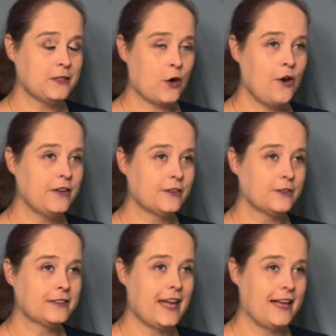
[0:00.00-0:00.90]

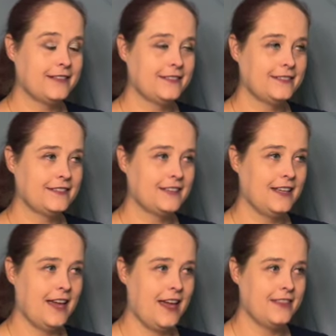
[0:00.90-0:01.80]
articles that
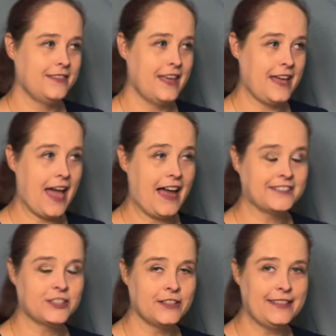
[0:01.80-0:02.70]
they
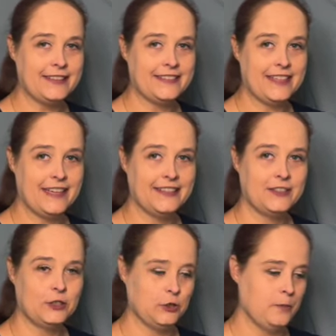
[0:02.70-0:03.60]
actually
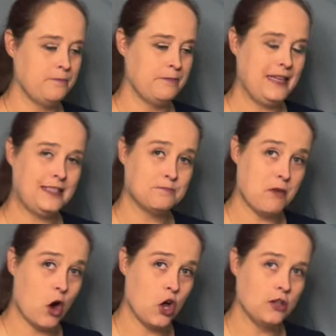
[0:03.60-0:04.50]
intended to
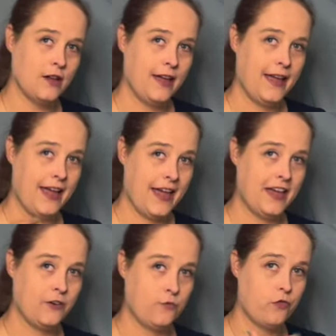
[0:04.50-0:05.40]
meatball
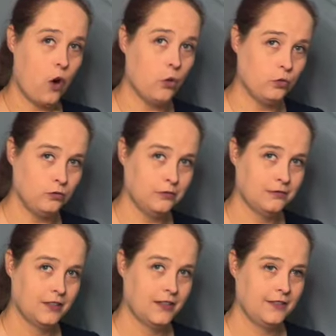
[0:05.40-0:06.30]
head roll.
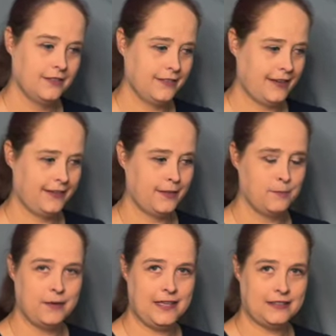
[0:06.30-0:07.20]
Like the
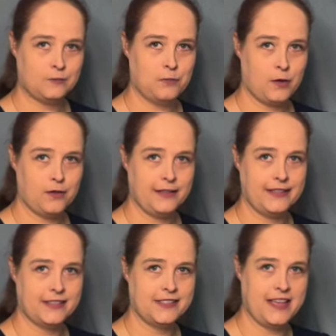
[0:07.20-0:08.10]
meatball
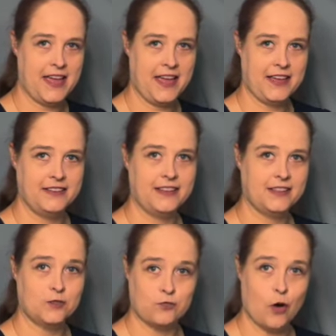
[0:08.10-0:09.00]
is the head
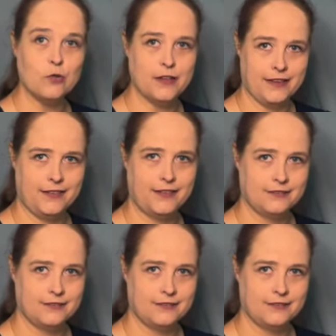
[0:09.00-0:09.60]
that's rolling.